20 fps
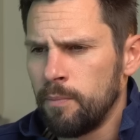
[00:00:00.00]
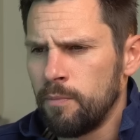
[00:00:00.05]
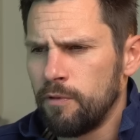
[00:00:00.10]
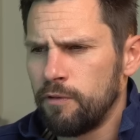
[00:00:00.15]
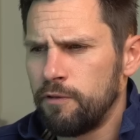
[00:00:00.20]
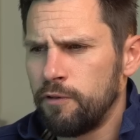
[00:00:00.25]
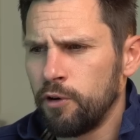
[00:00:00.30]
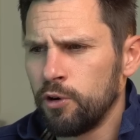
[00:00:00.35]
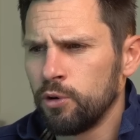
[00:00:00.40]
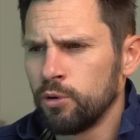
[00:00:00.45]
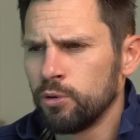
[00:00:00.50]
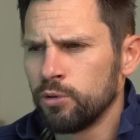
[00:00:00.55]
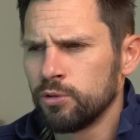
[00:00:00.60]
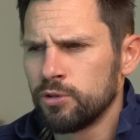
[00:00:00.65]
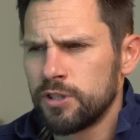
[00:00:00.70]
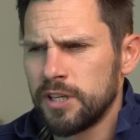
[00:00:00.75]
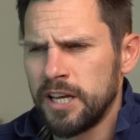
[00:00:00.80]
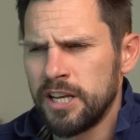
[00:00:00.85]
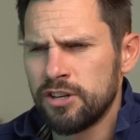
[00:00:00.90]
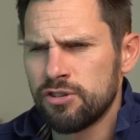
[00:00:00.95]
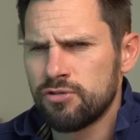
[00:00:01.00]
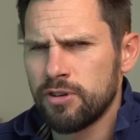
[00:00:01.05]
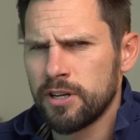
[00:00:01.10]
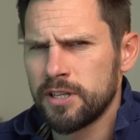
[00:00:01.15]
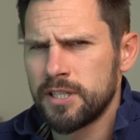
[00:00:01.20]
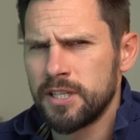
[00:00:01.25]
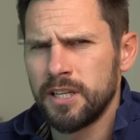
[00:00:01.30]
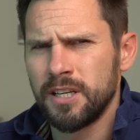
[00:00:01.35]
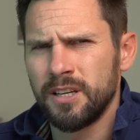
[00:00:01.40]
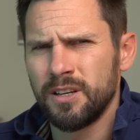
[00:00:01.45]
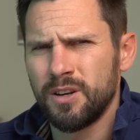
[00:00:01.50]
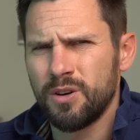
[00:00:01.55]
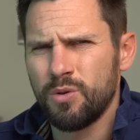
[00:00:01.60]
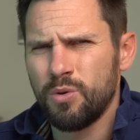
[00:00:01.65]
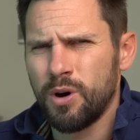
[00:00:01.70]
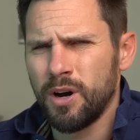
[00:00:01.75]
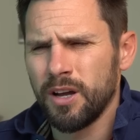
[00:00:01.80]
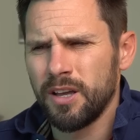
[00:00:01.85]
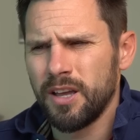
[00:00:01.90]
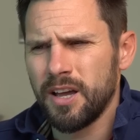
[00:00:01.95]
Foils interesting,
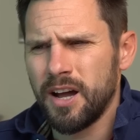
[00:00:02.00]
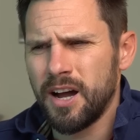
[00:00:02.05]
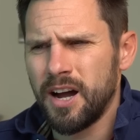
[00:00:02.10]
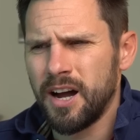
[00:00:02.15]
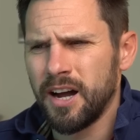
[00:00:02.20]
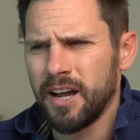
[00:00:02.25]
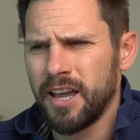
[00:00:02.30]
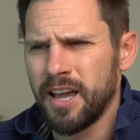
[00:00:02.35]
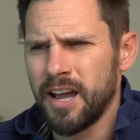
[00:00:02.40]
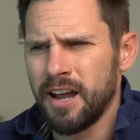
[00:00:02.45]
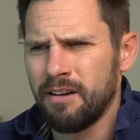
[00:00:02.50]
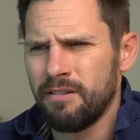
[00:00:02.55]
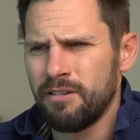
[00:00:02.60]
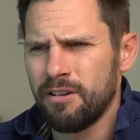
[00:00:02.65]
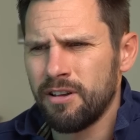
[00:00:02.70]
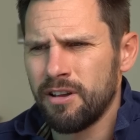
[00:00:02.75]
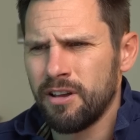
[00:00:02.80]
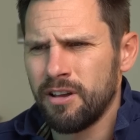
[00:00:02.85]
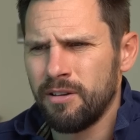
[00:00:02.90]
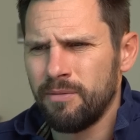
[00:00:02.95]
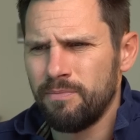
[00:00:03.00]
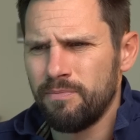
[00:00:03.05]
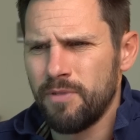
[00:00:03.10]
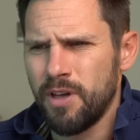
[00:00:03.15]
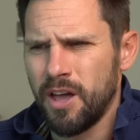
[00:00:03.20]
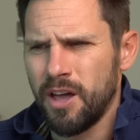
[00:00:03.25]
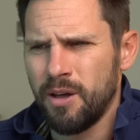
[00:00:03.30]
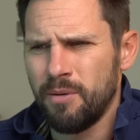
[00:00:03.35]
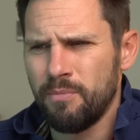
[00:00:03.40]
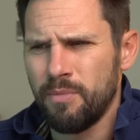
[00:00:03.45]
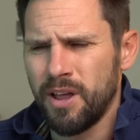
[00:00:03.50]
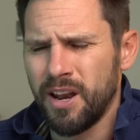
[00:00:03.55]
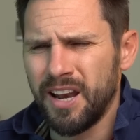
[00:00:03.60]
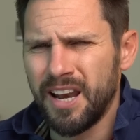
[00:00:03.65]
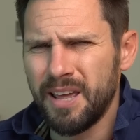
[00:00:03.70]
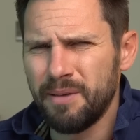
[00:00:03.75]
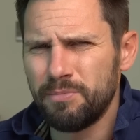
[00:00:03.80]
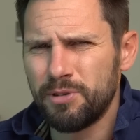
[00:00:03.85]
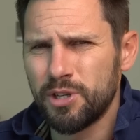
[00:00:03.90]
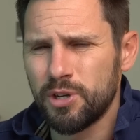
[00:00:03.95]
quite high area,
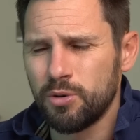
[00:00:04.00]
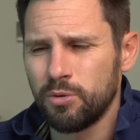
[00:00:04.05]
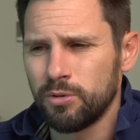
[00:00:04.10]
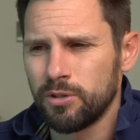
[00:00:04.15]
elliptical